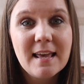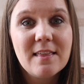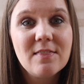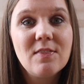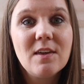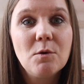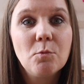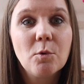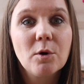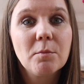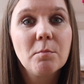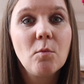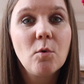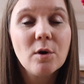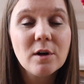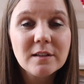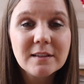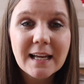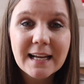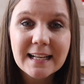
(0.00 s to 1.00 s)
then we're
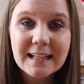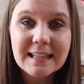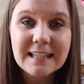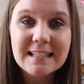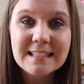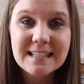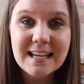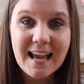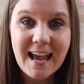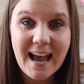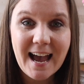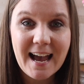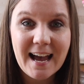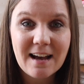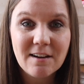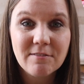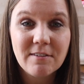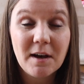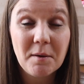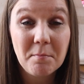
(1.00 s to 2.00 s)
more likely to have